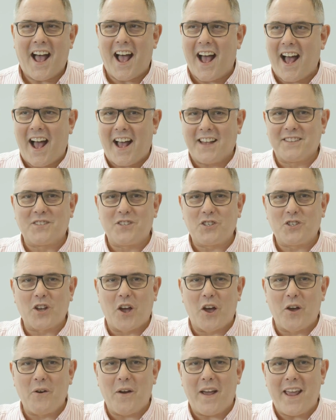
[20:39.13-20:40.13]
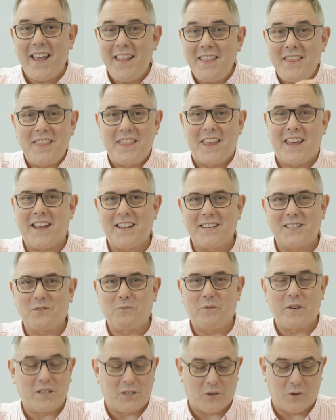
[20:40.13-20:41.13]
And so in
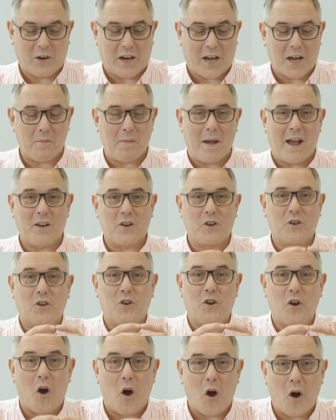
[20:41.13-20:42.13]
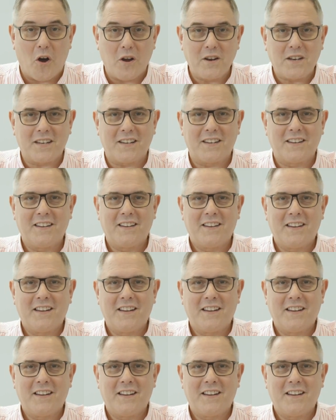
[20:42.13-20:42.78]
this, we're talking about God